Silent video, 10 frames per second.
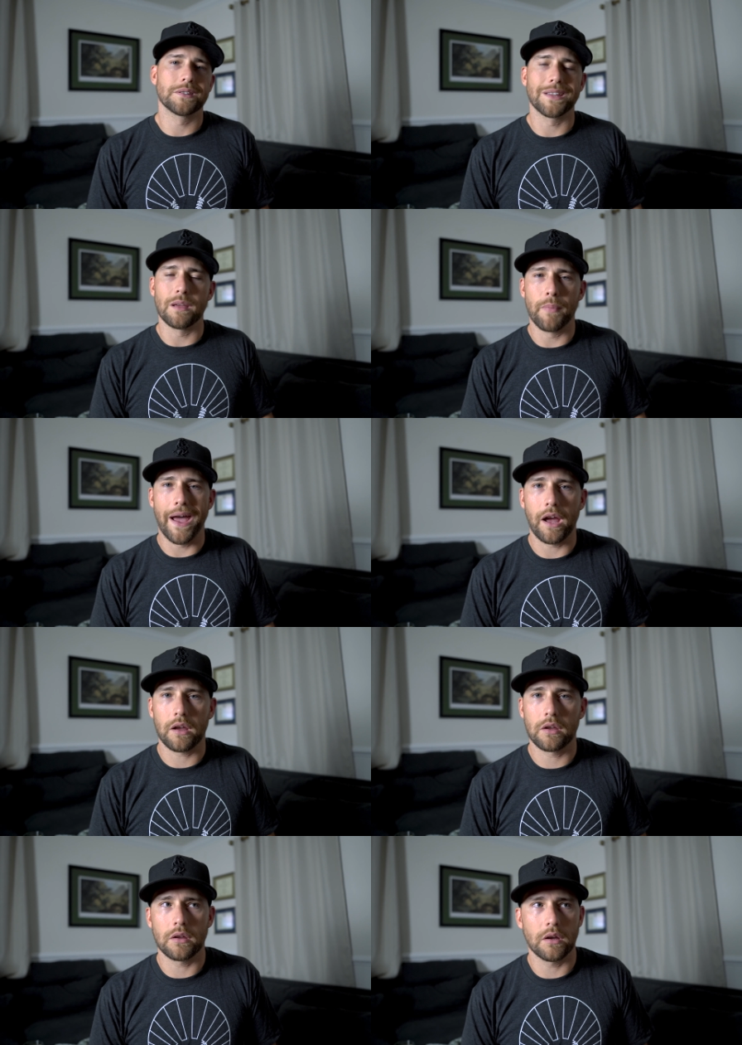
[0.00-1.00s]
to get
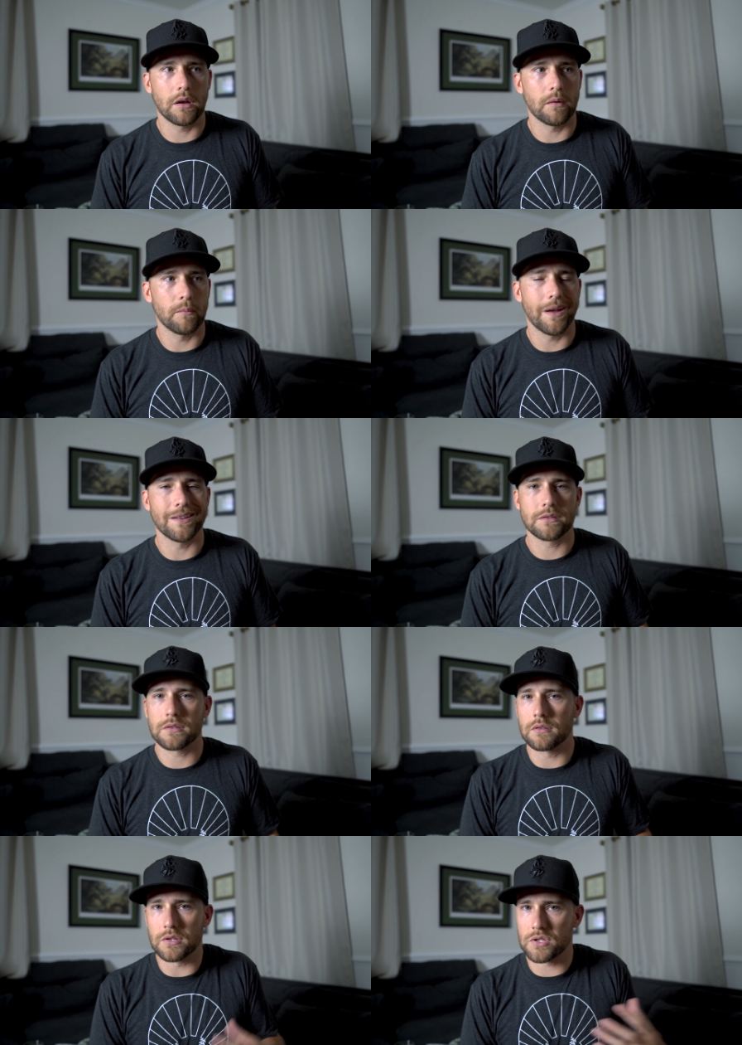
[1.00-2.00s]
back
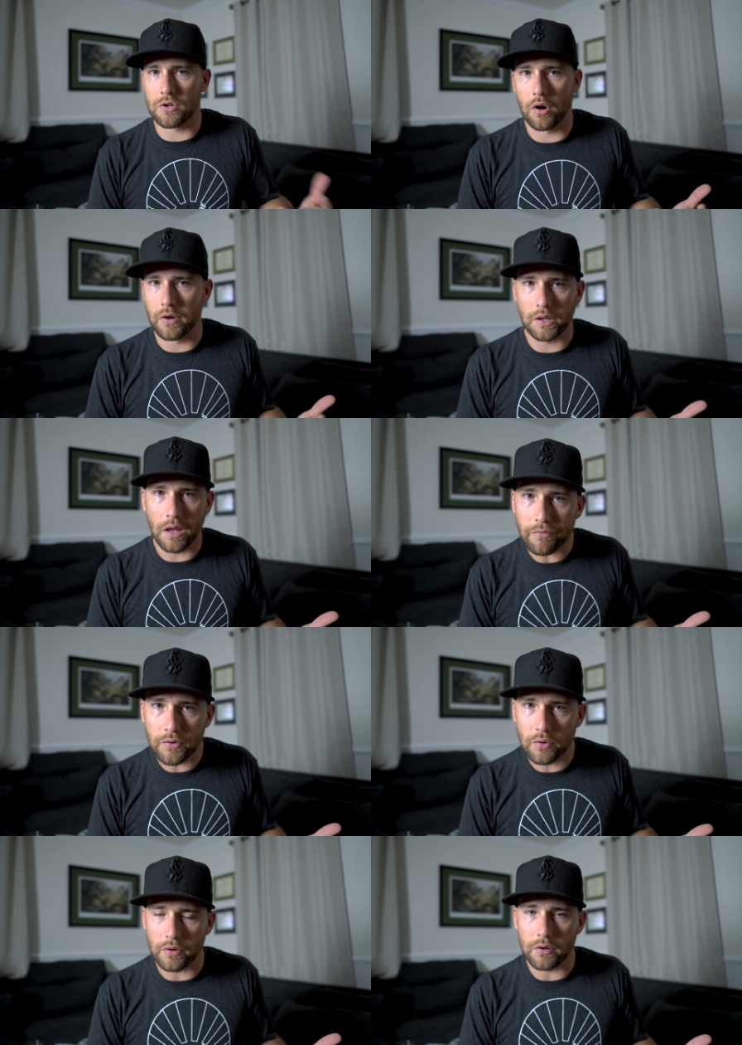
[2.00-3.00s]
as the starting left
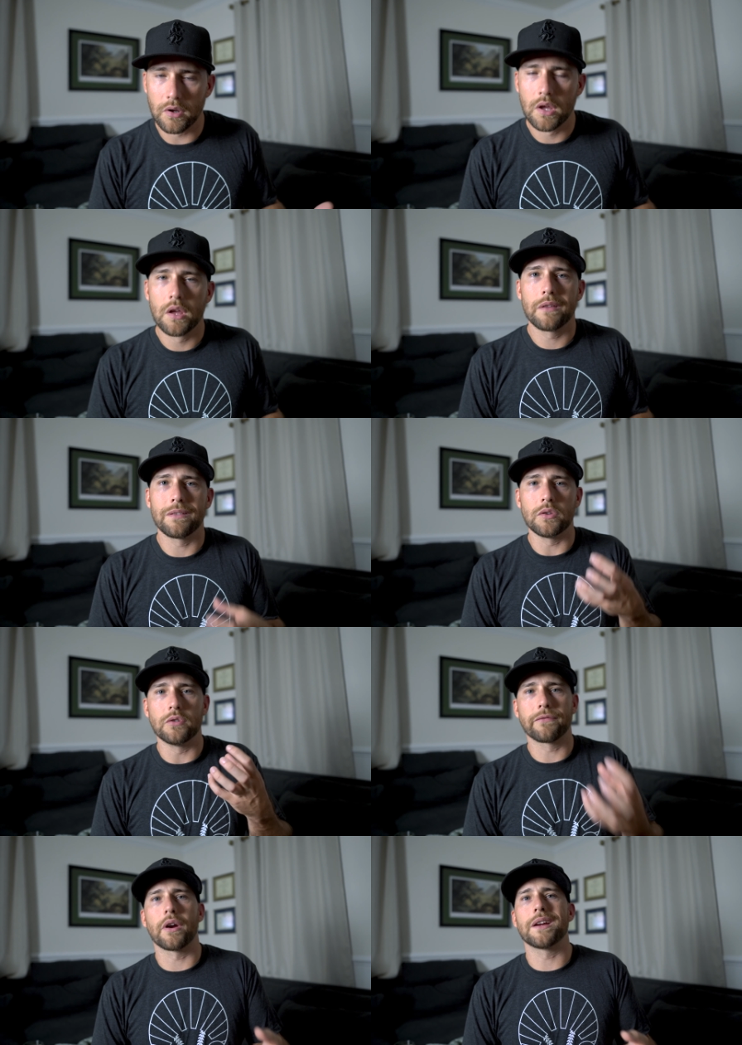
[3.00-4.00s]
fielder?
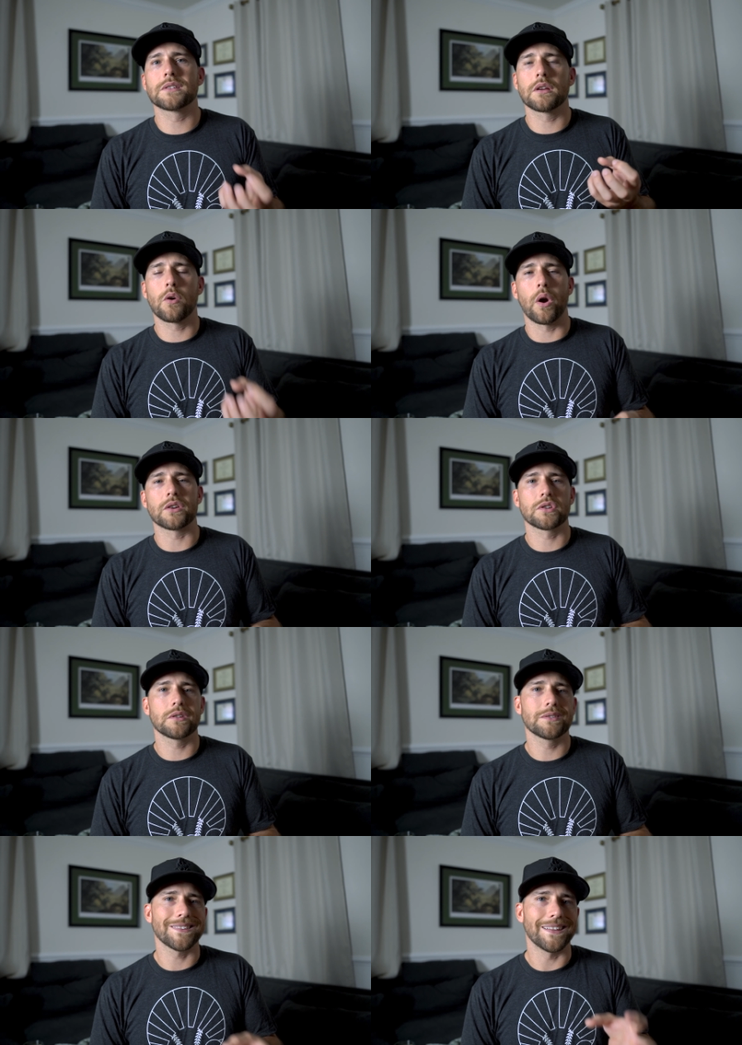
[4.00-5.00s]
Phrasing
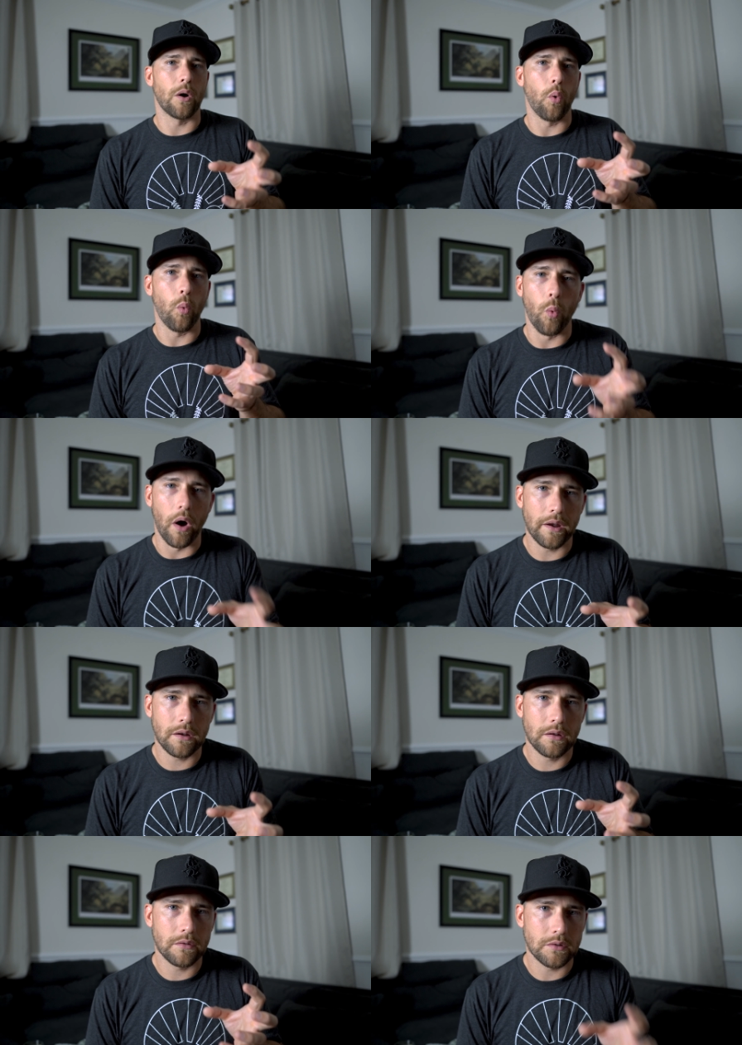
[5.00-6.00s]
questions in a
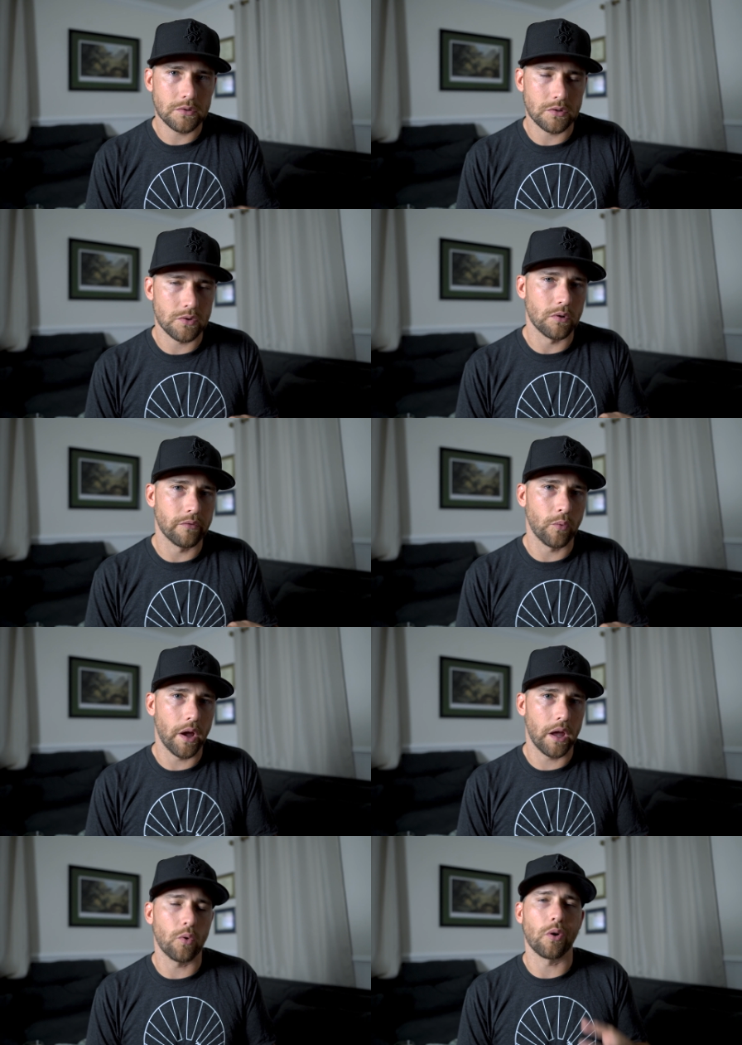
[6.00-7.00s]
what sort of
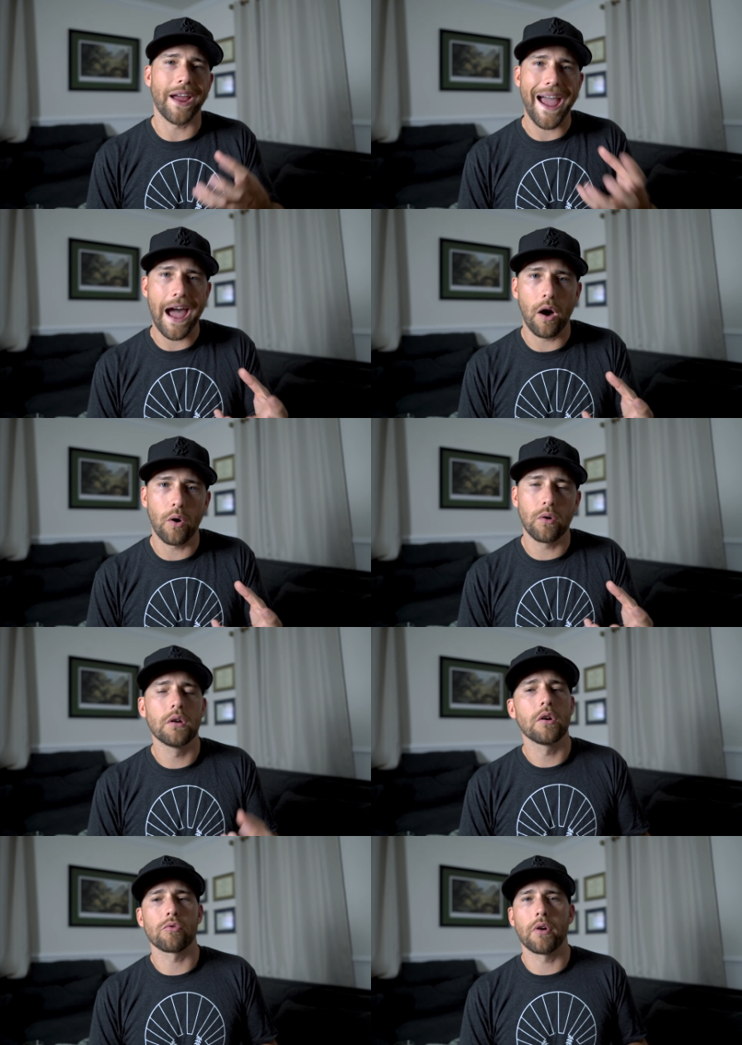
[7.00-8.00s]
way, or how
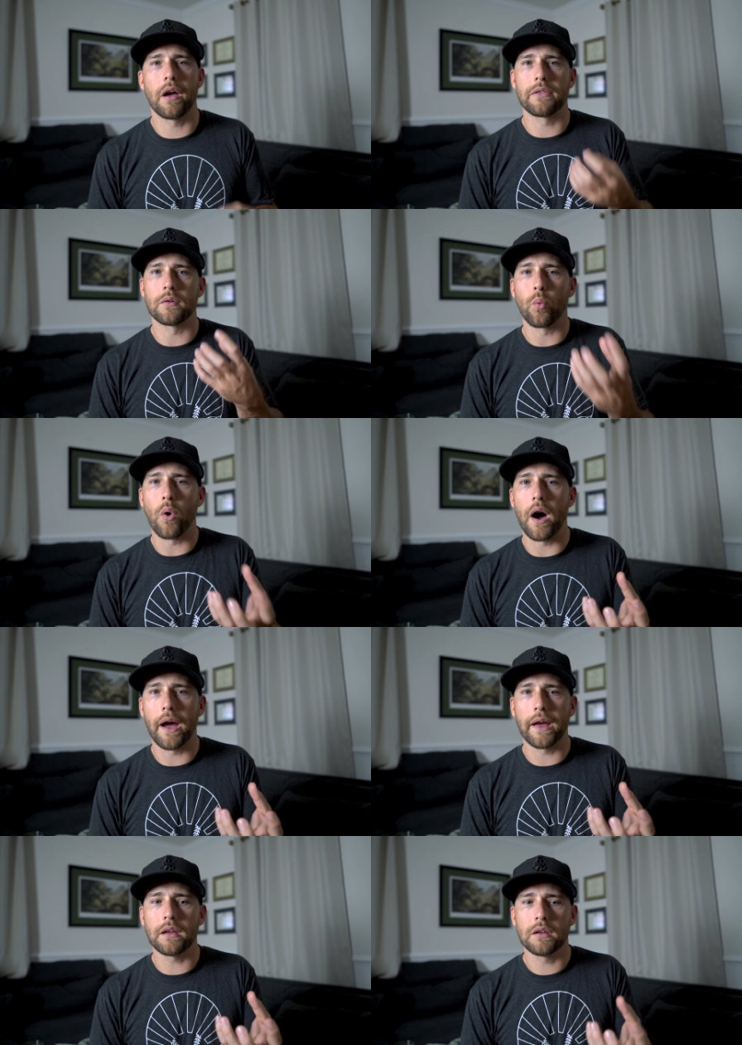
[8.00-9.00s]
rather than
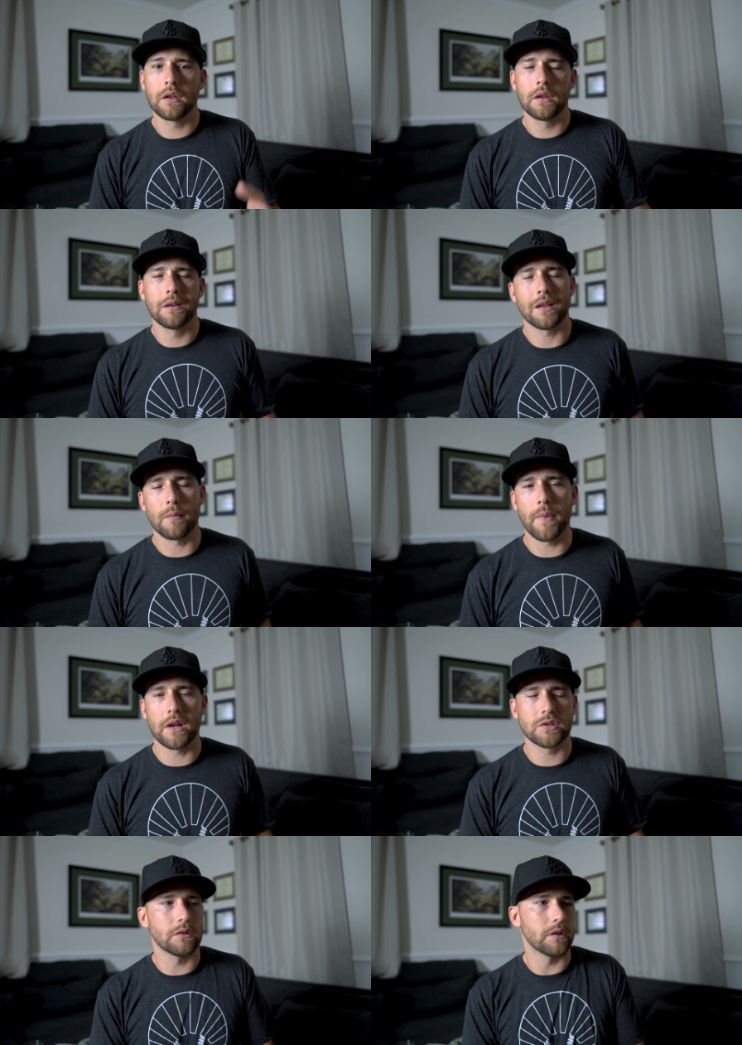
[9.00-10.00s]
why. Like,
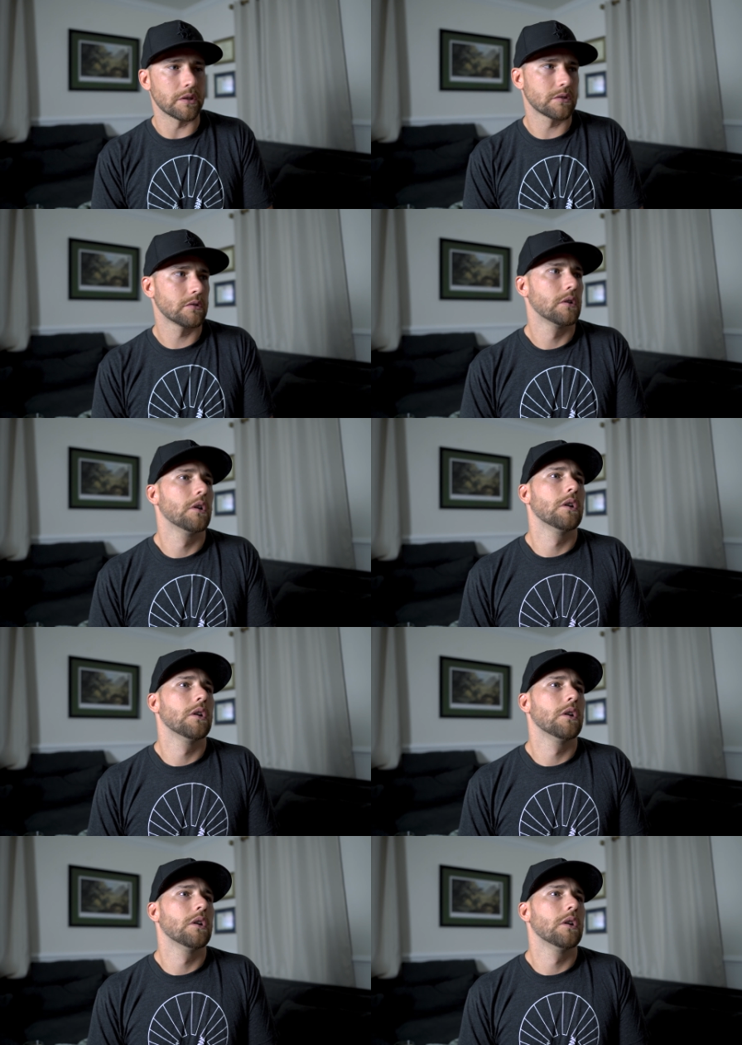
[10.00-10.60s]
imagine this.